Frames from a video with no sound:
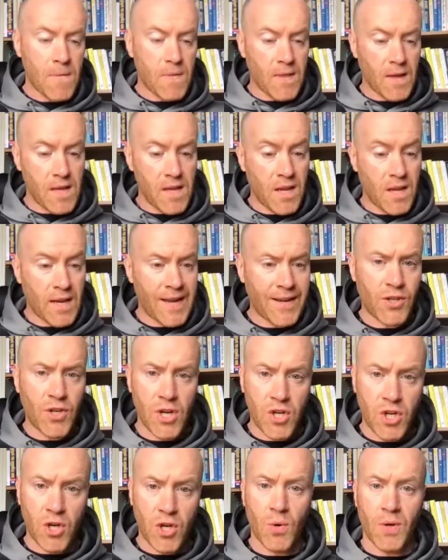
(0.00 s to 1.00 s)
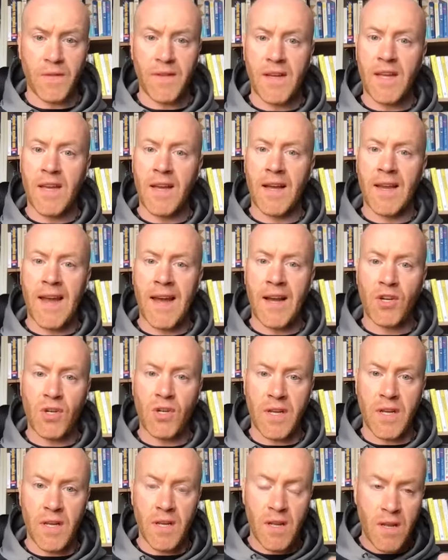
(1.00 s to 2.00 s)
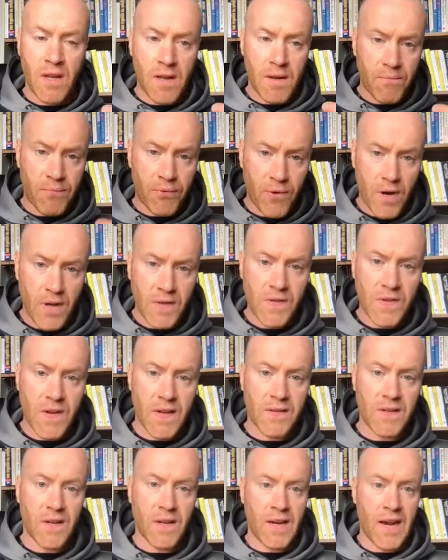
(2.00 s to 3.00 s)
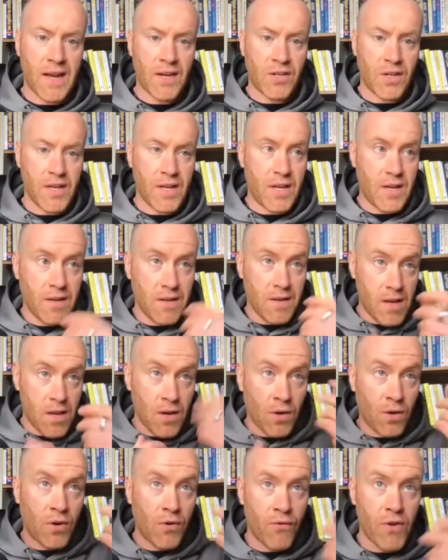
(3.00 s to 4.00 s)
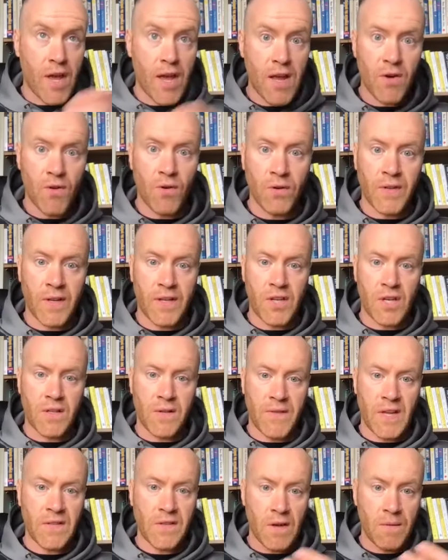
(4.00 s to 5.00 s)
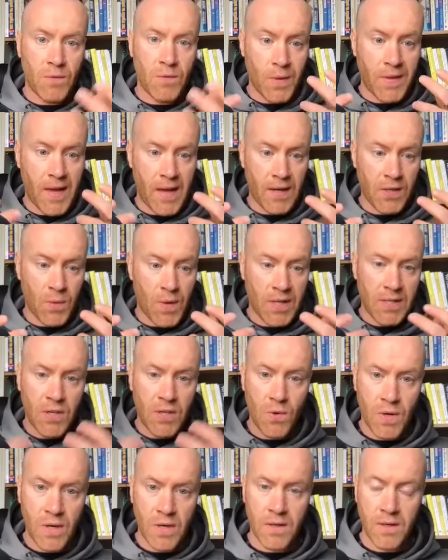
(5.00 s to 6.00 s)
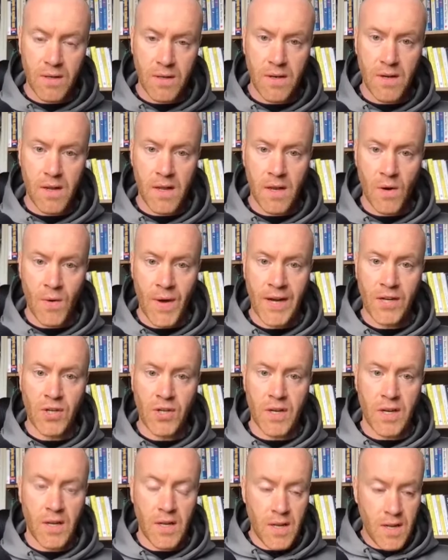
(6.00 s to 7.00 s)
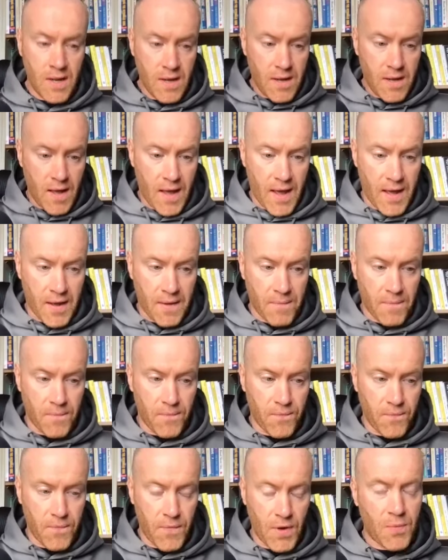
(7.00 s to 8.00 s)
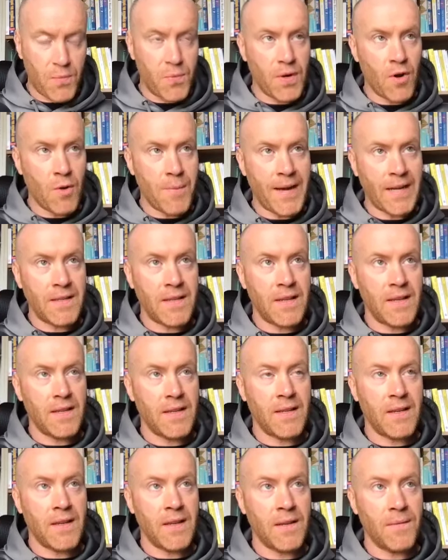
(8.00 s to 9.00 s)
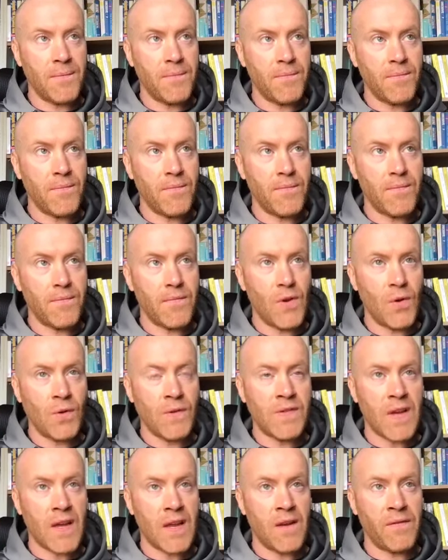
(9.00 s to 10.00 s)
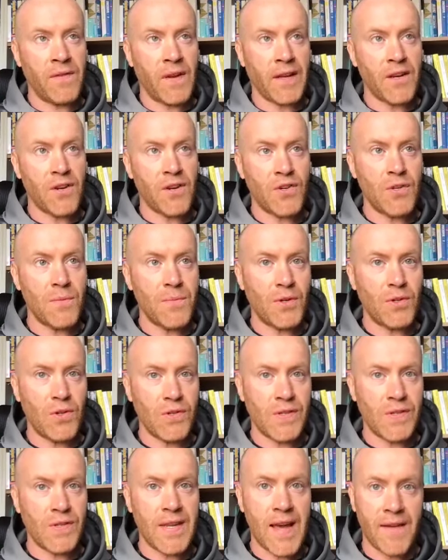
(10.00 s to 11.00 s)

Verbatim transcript: that you can actually chew it, that you can actually process, you can actually, create your own digestive enzymes with that as well too. And, actually, if we go back to the old saying of like your stomach doesn't